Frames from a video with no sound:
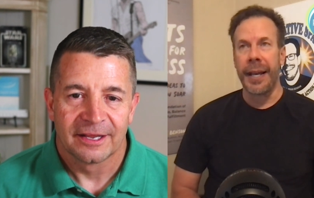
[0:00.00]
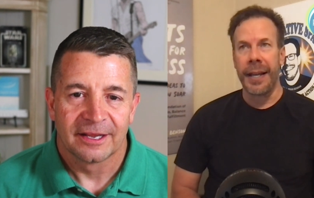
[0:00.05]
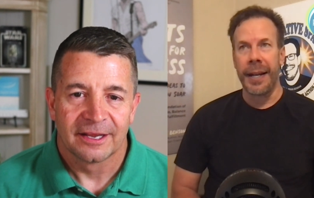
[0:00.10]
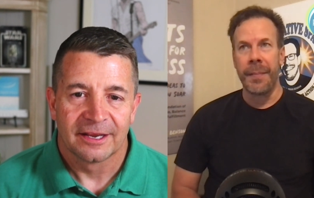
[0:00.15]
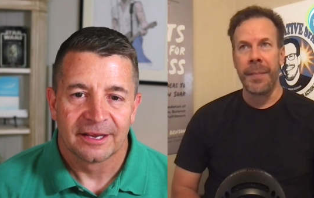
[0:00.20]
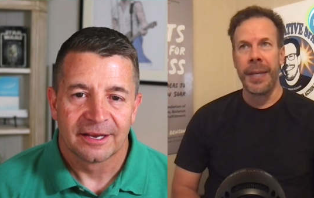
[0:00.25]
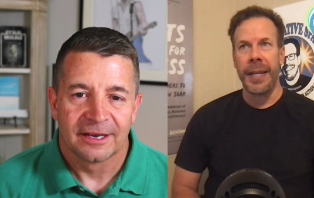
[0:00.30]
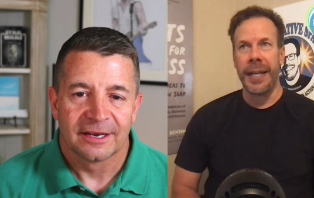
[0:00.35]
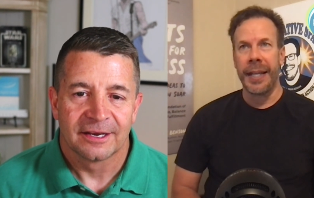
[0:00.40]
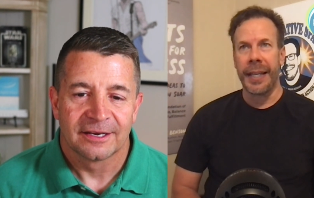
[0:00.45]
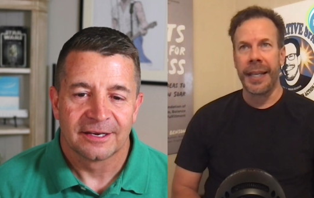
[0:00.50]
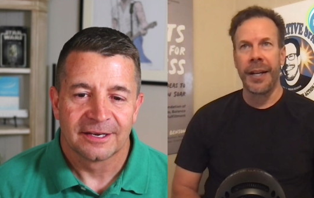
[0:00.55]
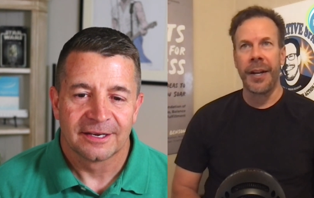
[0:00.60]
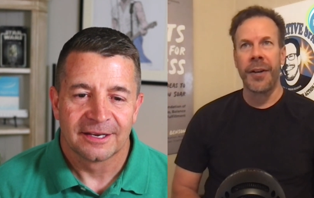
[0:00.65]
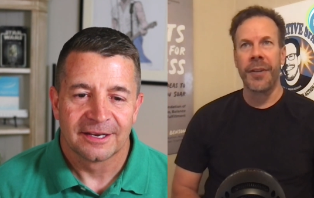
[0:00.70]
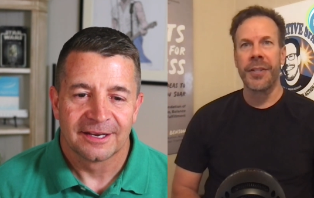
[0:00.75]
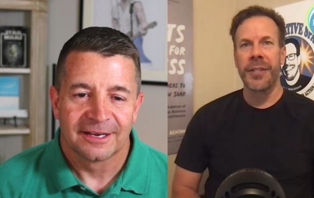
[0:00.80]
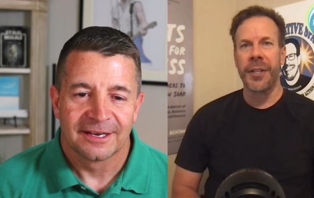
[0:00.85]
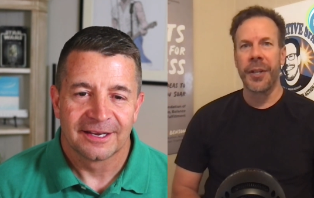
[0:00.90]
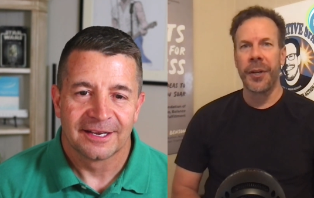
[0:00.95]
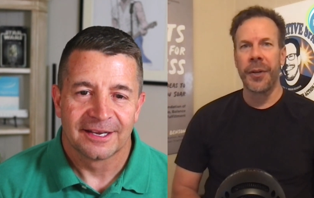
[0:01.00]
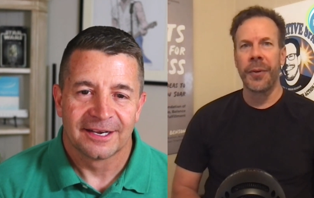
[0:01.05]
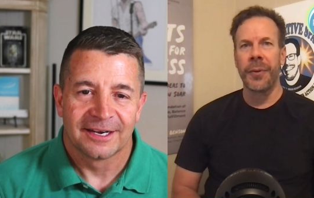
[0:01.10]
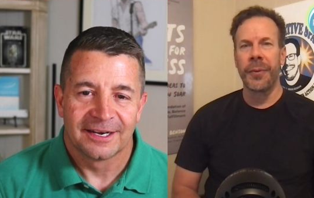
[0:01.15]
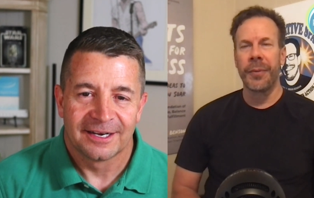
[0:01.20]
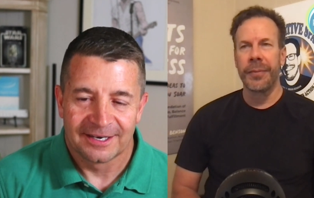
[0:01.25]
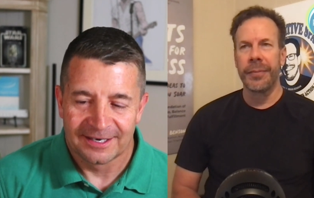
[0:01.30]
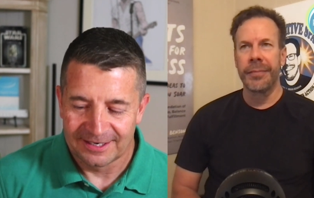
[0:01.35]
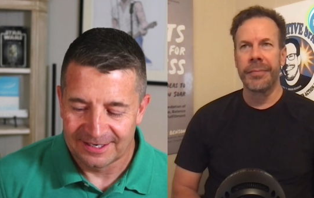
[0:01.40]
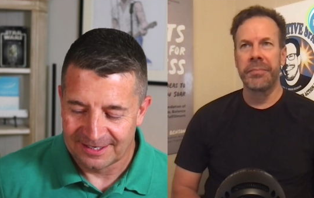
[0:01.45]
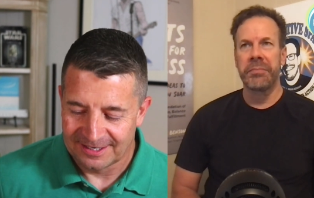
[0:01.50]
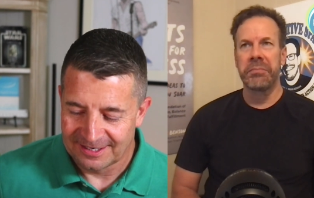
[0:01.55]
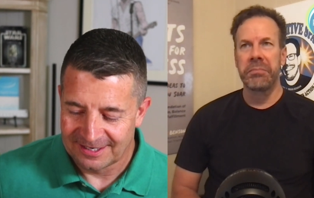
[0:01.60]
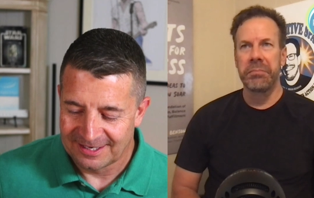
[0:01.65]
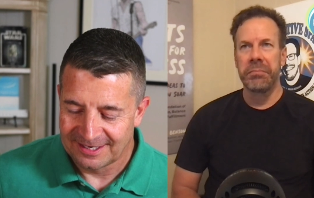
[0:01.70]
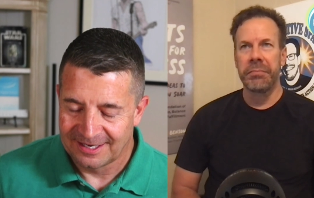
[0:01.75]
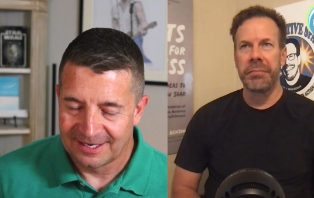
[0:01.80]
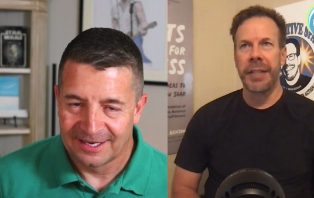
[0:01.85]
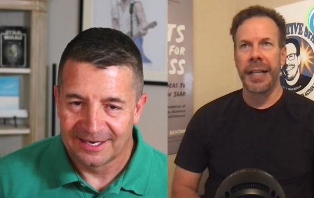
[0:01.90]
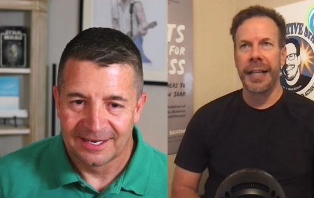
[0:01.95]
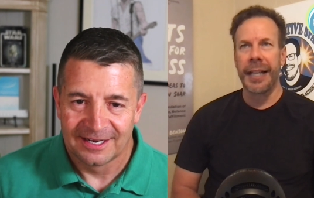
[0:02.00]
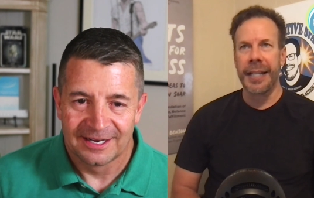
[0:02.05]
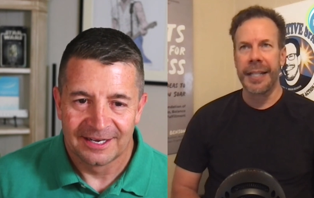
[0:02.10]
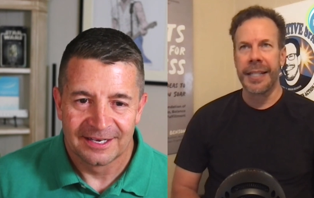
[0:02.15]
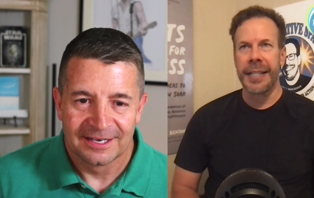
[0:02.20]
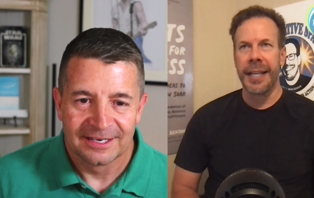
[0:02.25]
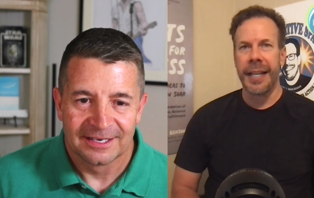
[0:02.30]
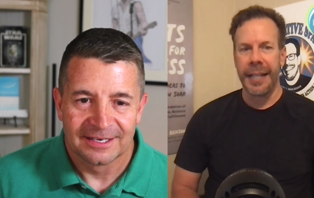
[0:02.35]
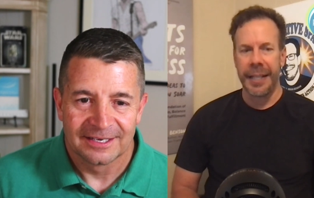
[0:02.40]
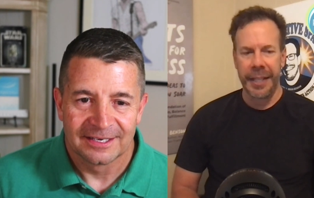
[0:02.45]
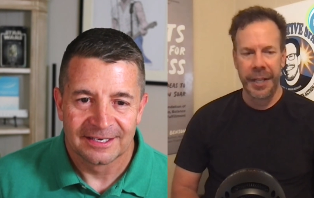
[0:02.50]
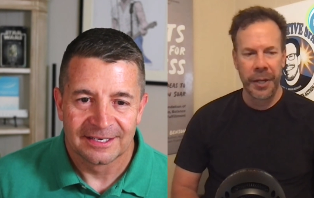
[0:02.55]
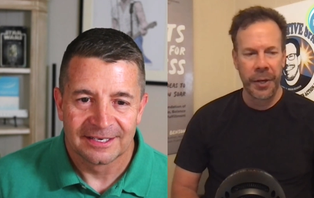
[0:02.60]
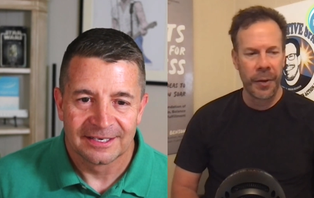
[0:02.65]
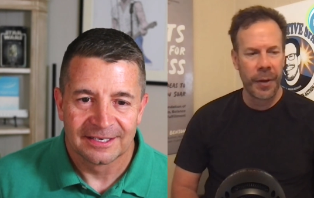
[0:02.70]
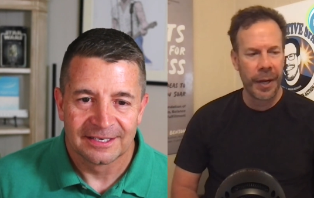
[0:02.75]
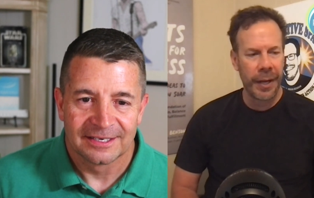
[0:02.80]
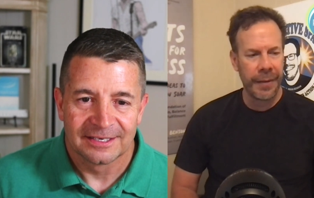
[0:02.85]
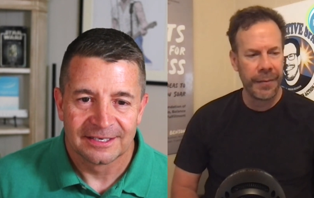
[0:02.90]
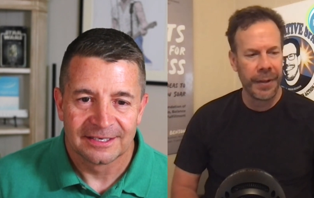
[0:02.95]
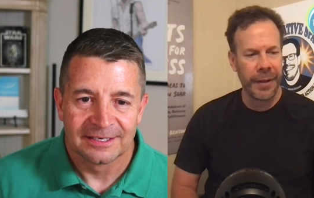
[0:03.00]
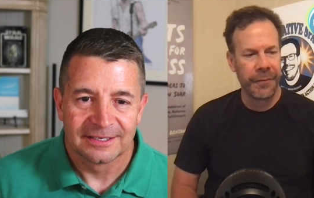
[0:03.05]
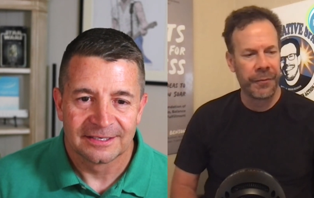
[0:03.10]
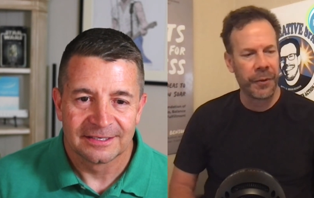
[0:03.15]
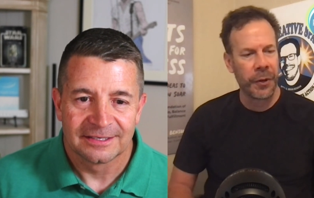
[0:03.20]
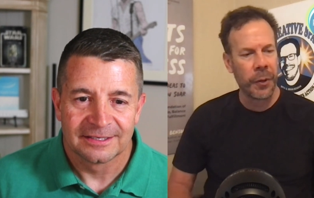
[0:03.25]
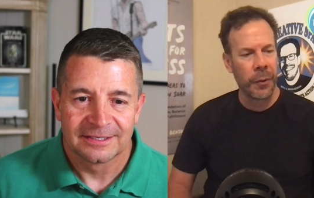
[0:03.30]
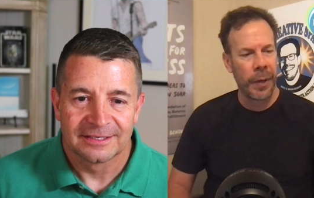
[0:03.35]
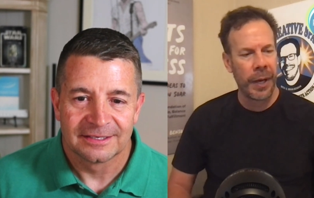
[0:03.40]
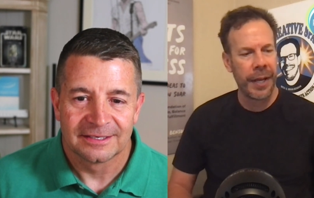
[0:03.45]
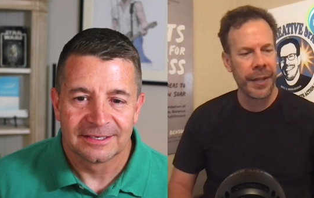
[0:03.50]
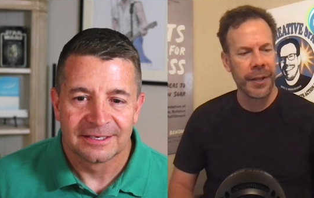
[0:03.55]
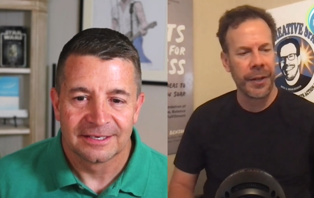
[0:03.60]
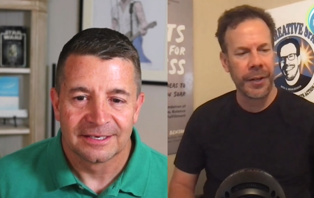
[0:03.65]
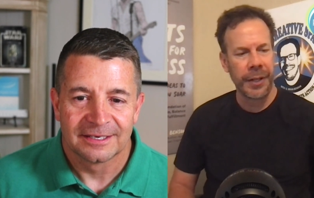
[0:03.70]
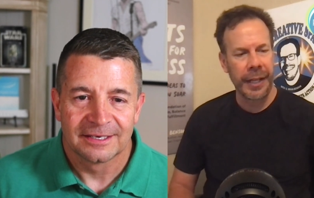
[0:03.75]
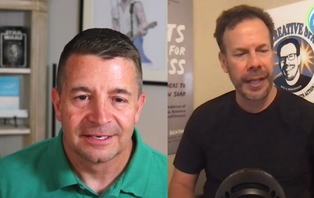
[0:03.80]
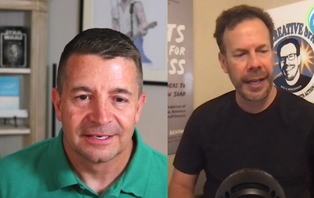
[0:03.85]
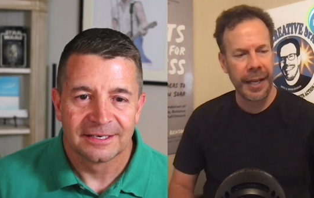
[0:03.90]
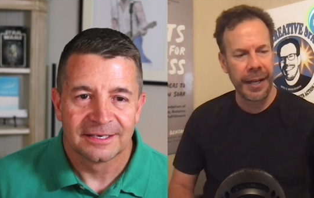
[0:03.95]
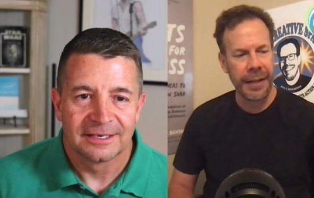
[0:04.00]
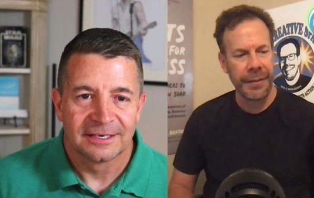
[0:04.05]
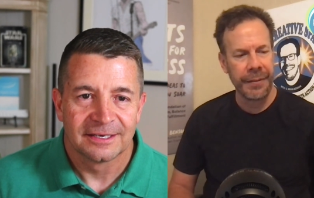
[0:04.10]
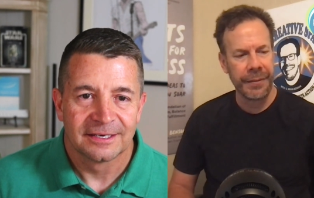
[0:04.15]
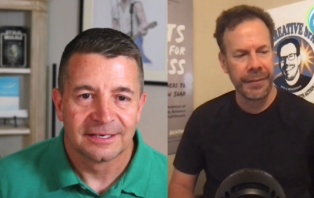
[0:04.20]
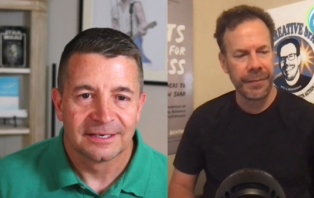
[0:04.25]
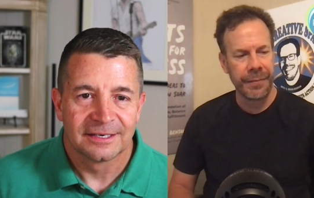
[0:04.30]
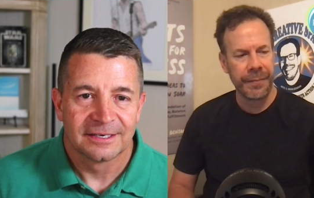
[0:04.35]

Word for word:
Speaker 1: I mean, it can also, like I said, you know, I, for a while there, kind of,